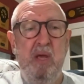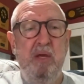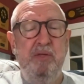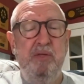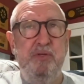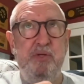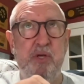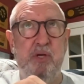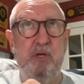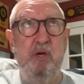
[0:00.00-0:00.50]

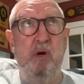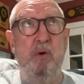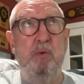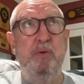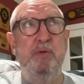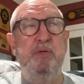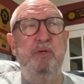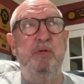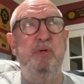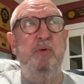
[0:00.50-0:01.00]
to
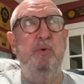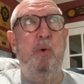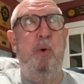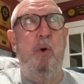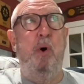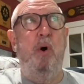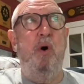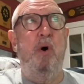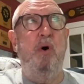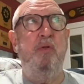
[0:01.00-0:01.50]
go and do
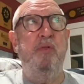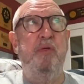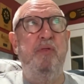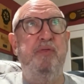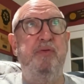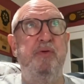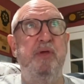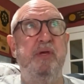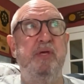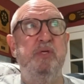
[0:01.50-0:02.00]
all the
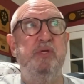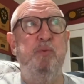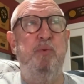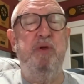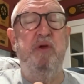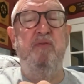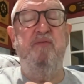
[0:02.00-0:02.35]
things we